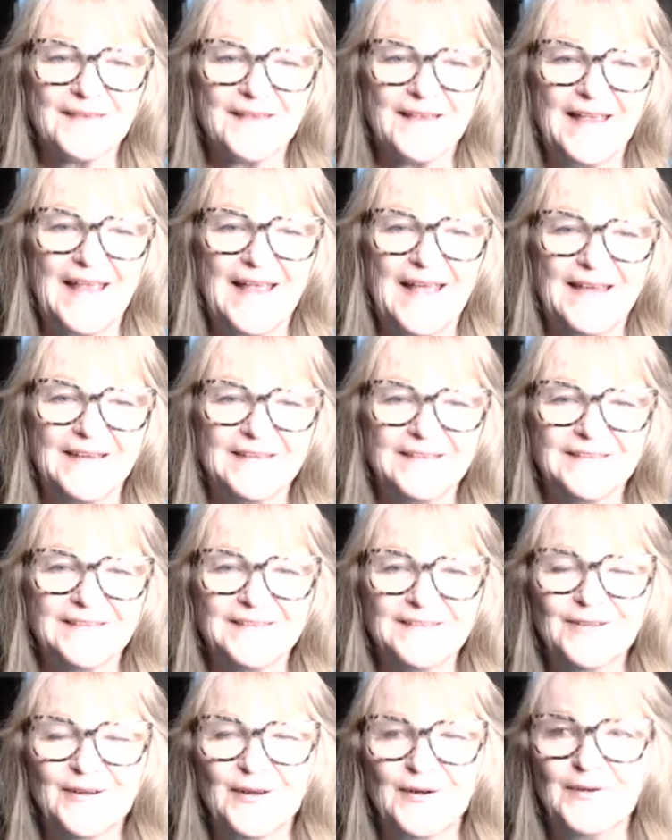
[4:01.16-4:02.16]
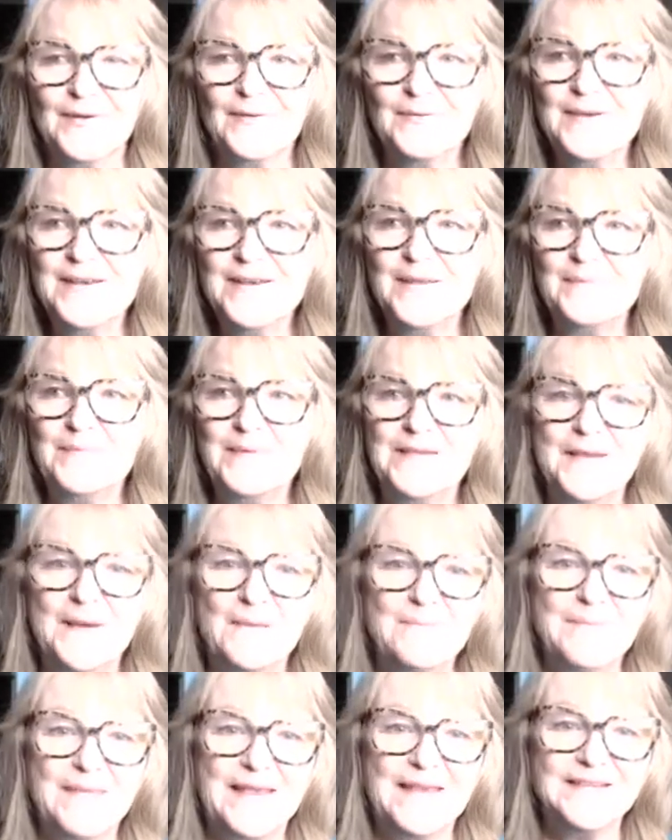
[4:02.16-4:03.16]
And, wouldn't it be
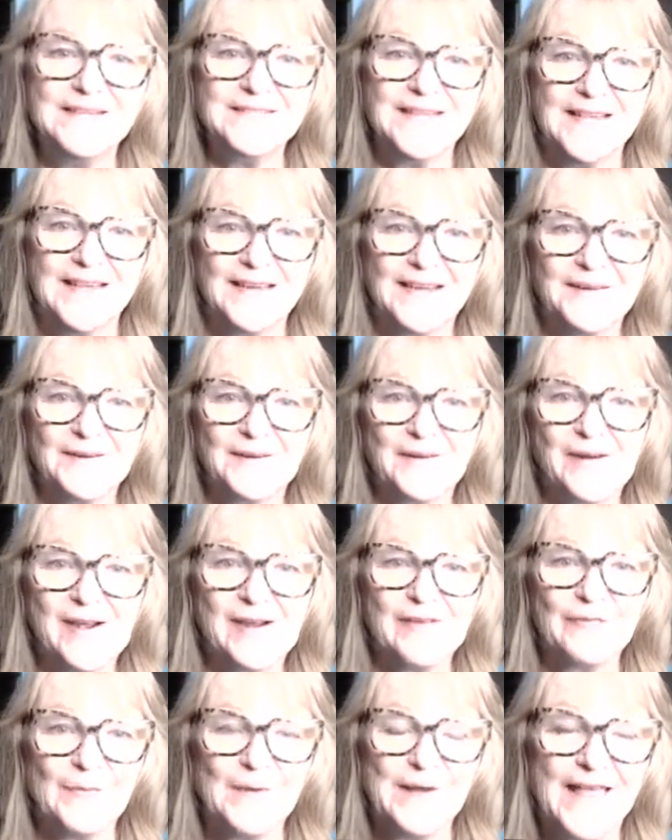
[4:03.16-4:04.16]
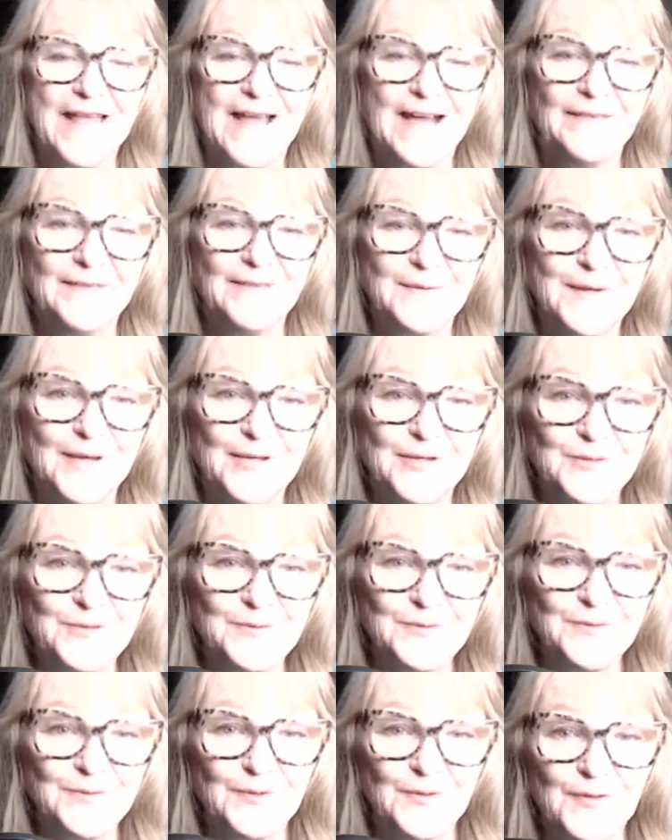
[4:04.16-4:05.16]
amazing if we have a
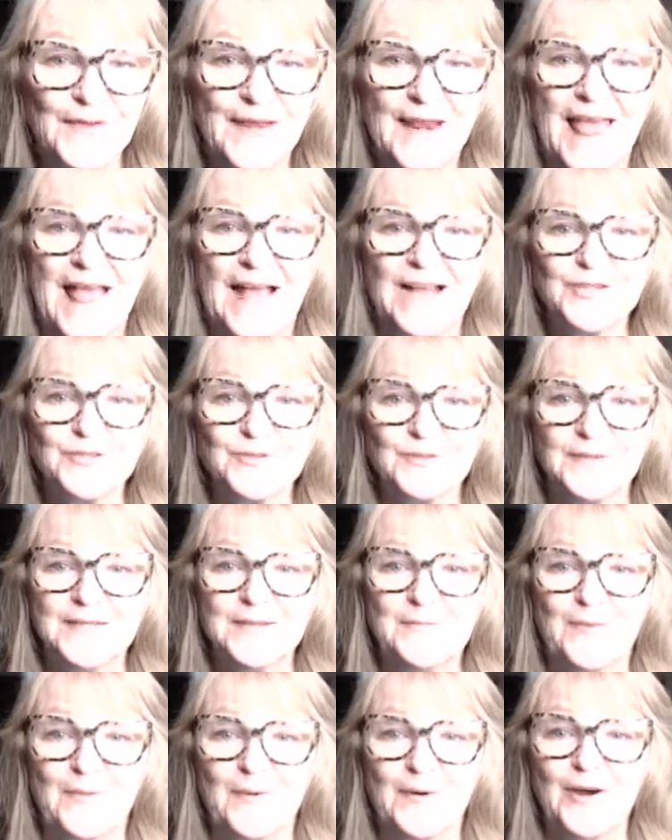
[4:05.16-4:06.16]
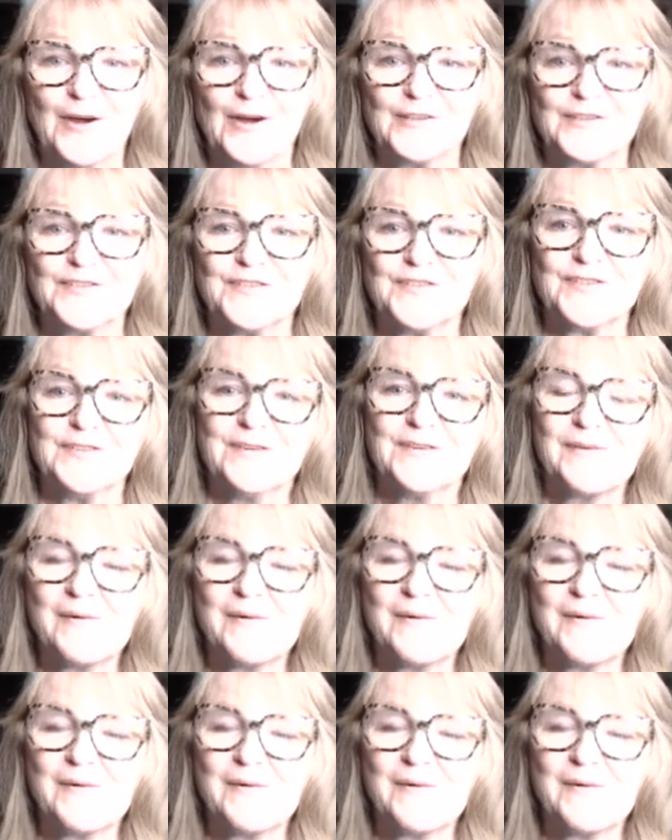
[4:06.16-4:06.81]
tool that actually works?